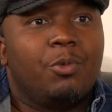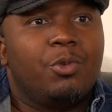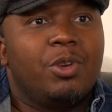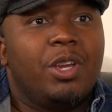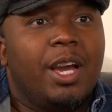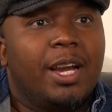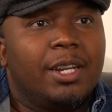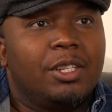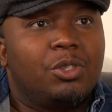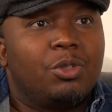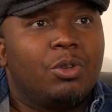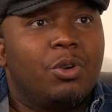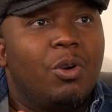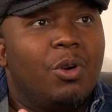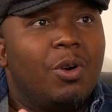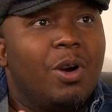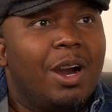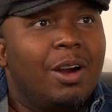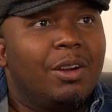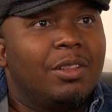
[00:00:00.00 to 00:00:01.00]
We had to
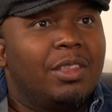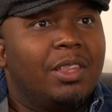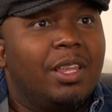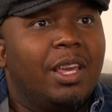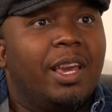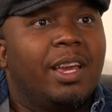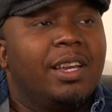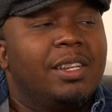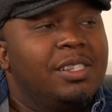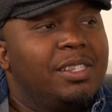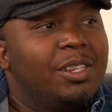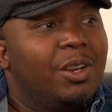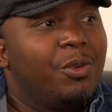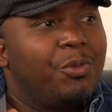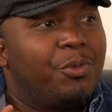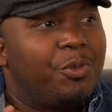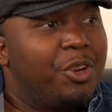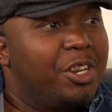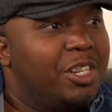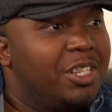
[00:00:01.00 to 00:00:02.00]
go out there and
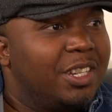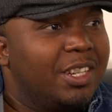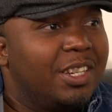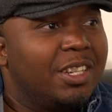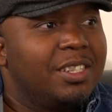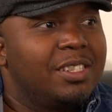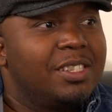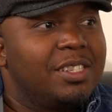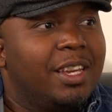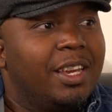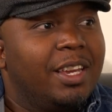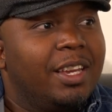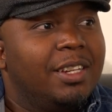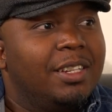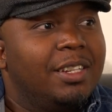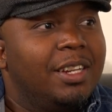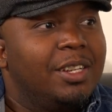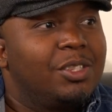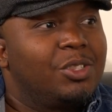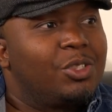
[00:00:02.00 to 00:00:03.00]
sell fritters
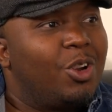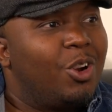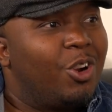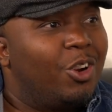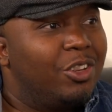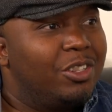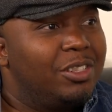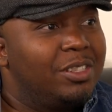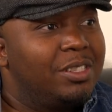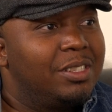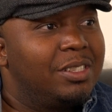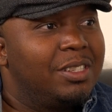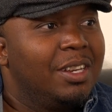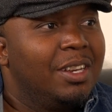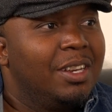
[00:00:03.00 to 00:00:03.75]
and scones.